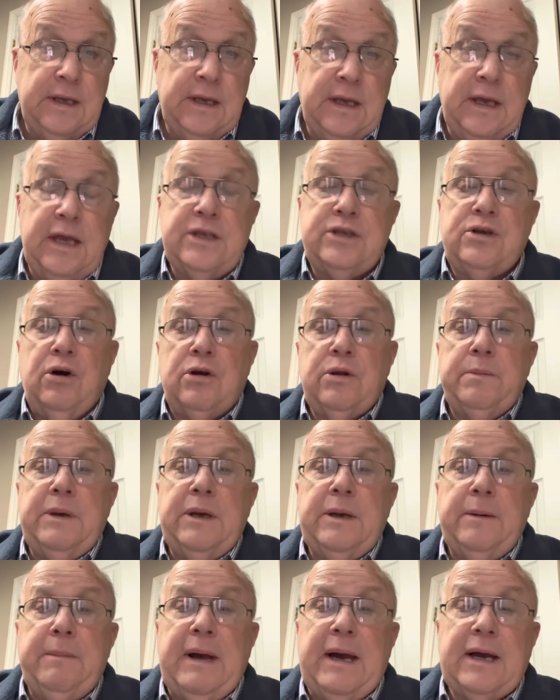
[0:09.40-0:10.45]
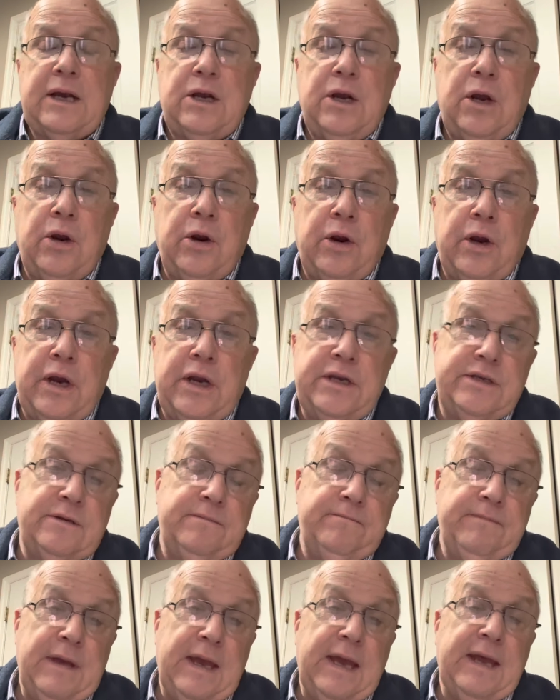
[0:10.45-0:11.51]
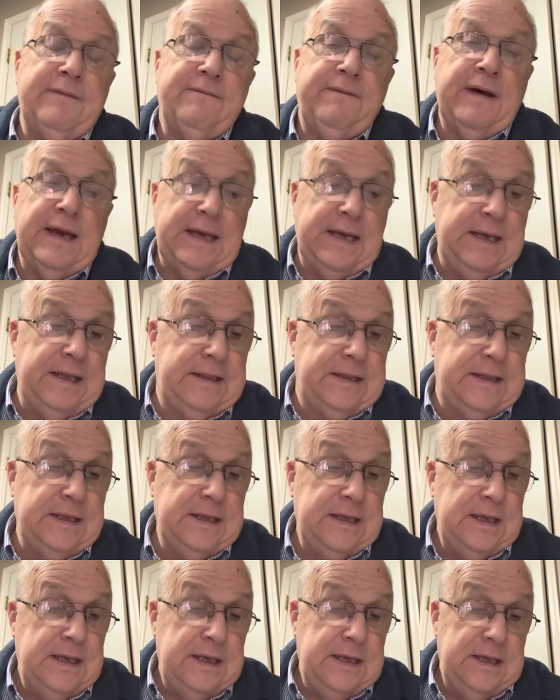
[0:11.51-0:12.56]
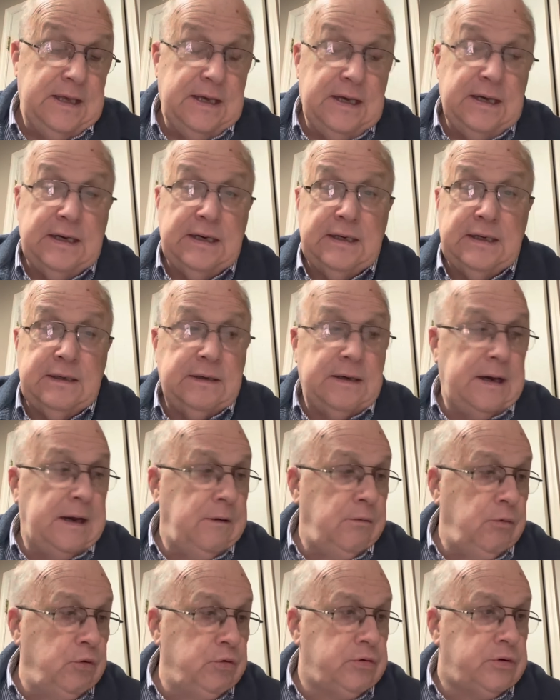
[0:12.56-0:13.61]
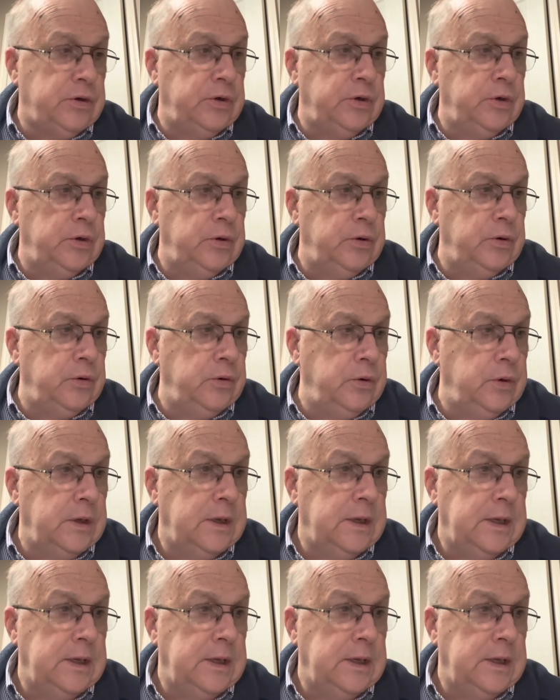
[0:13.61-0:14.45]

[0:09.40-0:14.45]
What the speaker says: It's going to be about courage and faith. I want to